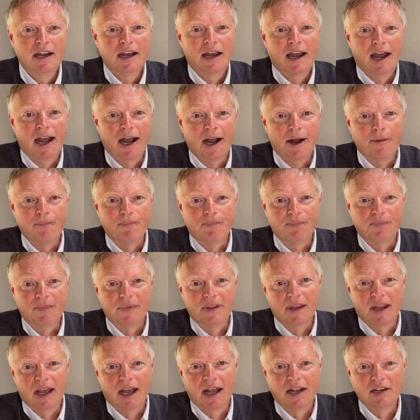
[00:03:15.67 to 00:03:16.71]

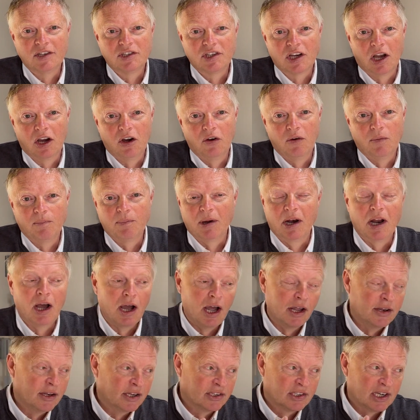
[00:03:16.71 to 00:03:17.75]
And so, but
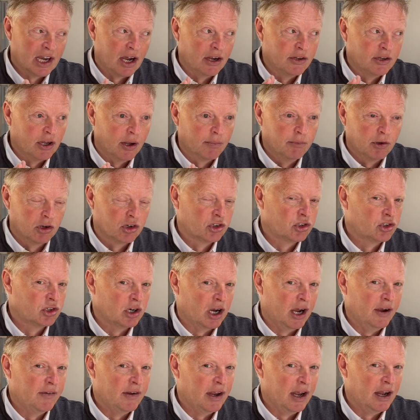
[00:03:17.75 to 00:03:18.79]
I'm not
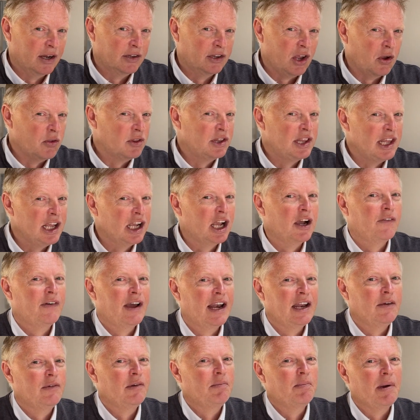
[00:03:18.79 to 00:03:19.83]
I don't think I've had
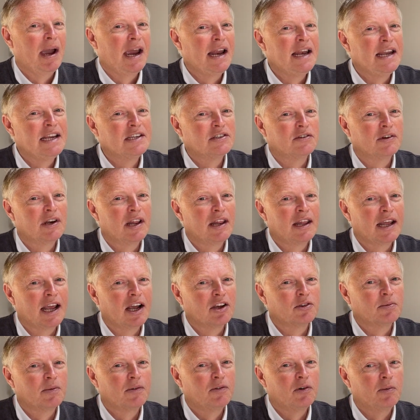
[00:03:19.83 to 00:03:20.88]
it with Bailey's or anything
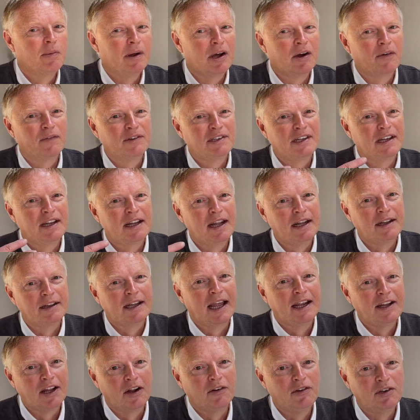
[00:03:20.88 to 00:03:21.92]
else before, but obviously
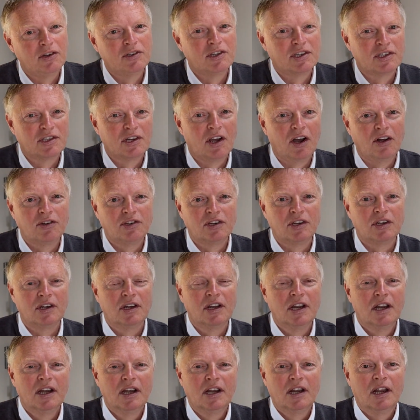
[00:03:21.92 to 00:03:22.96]
they don't use a Sargent
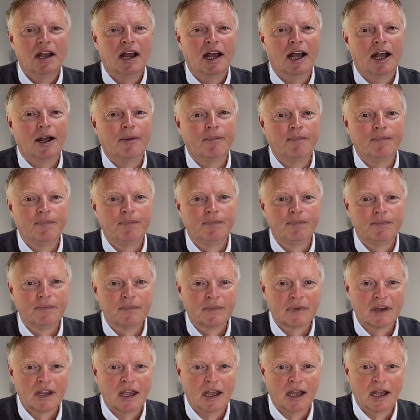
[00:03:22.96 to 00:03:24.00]

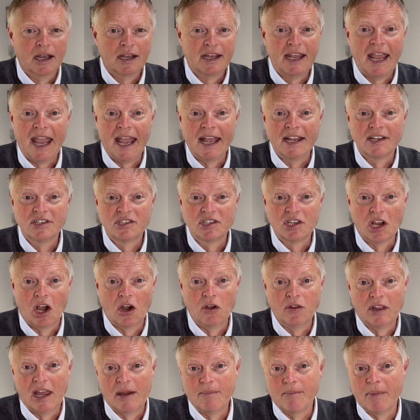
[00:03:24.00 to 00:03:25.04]
kit, so
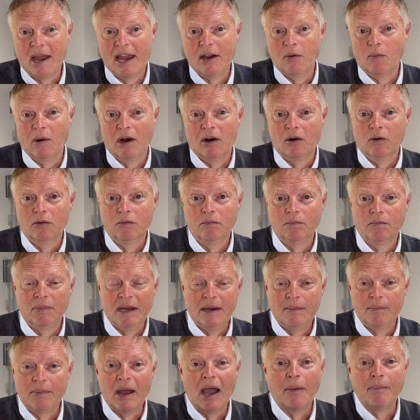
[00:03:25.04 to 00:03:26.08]
they may well
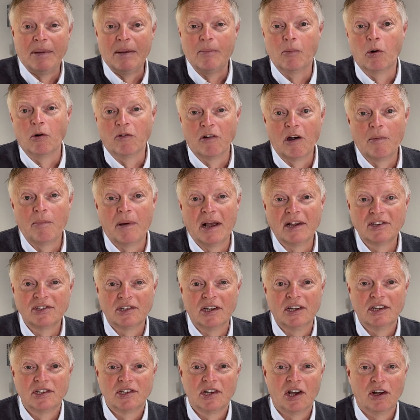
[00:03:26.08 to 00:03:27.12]
be a bit more robust
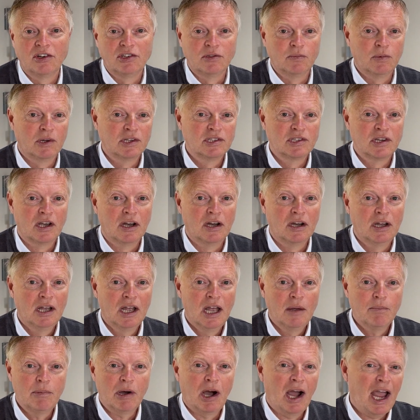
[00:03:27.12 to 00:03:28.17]
than the Sargent ones are.
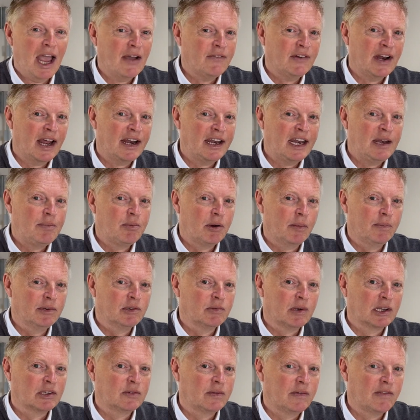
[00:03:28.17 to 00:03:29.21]
But I haven't had any problems
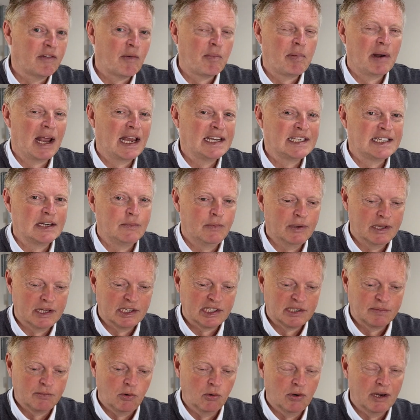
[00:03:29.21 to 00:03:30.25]
once we've replaced it with a
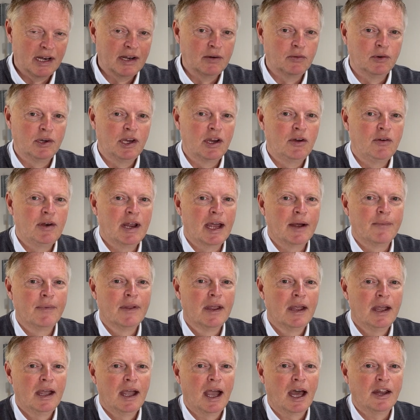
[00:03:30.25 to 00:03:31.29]
smaller little unit.
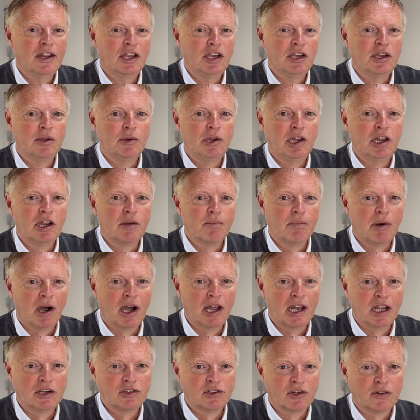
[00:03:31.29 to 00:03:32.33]
I think you can buy
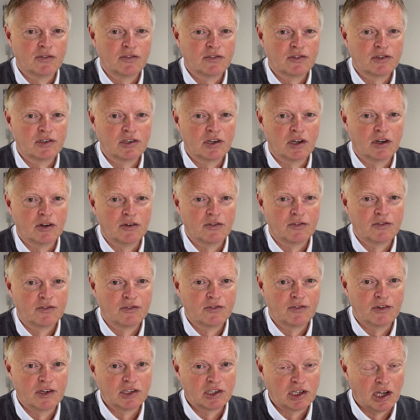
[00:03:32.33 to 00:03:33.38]
those off
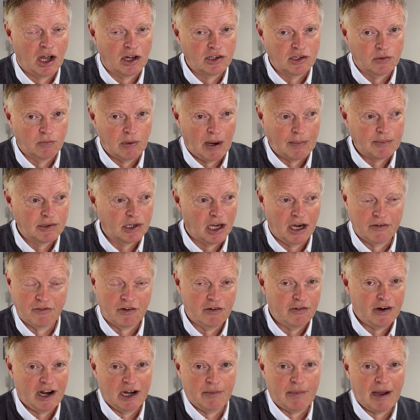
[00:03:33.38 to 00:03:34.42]
the Sargent website for
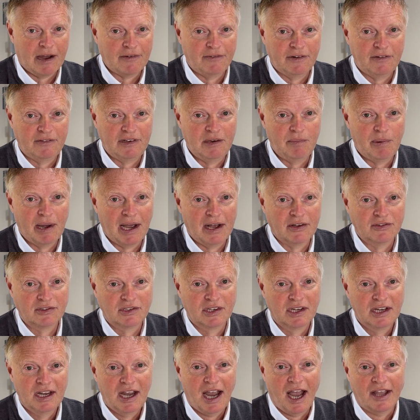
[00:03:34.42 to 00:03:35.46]
around about £50,
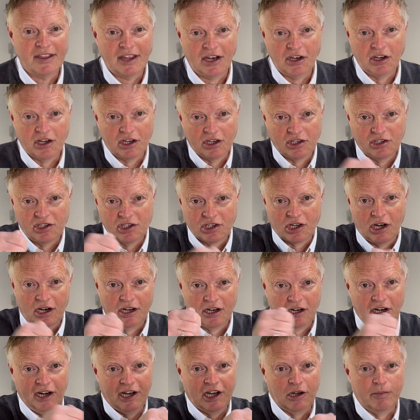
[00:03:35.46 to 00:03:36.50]
and then you can just kind of
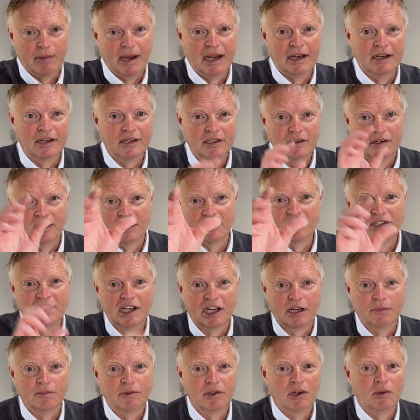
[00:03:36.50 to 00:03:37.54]
click them in and stick
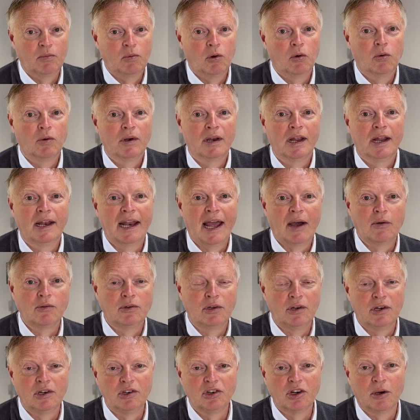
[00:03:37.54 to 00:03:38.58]
them to the wall, and that will
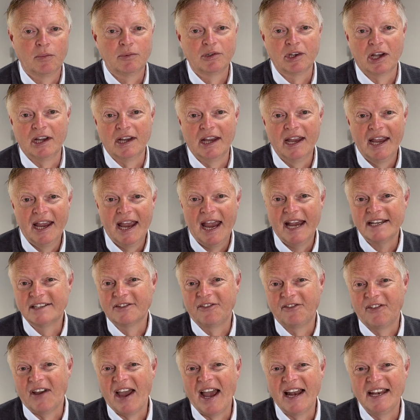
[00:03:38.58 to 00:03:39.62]
do the job. So it's a
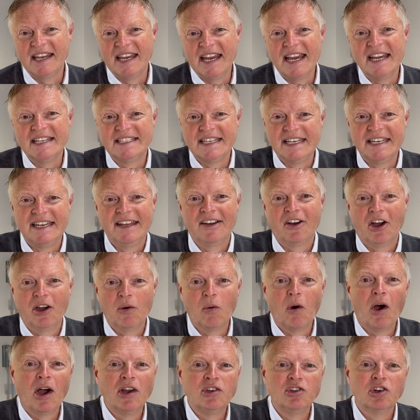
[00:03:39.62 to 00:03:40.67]
fairly easy
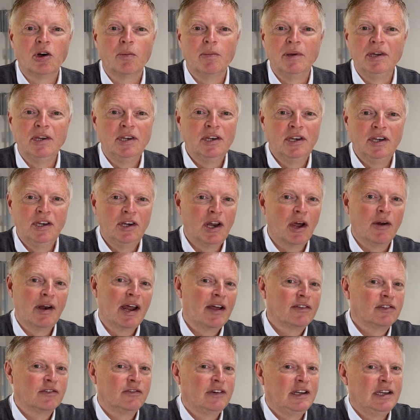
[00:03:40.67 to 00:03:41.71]
DIY job. You don't
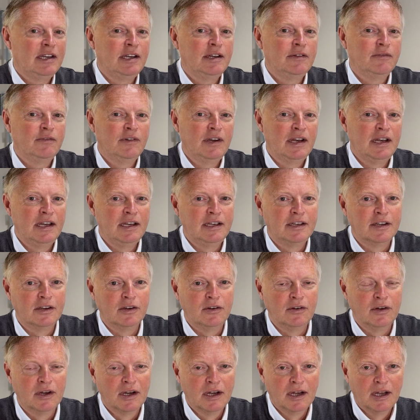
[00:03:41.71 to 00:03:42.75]
have to really
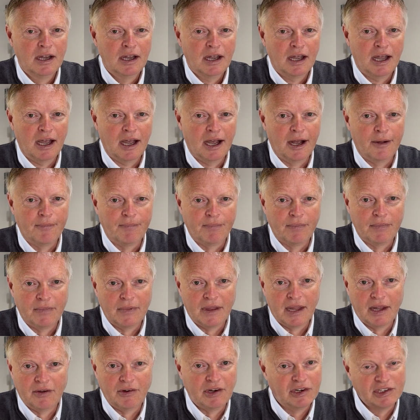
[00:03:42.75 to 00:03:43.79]
do,
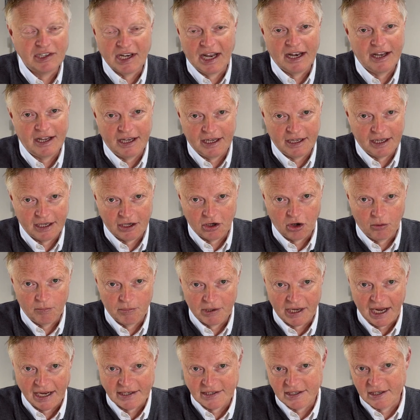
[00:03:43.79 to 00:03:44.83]
there isn't anything
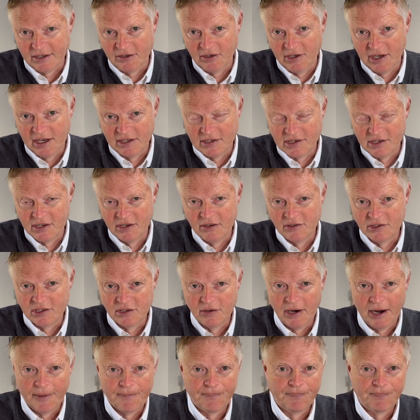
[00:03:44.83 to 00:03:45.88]
complicated that you need to do to it.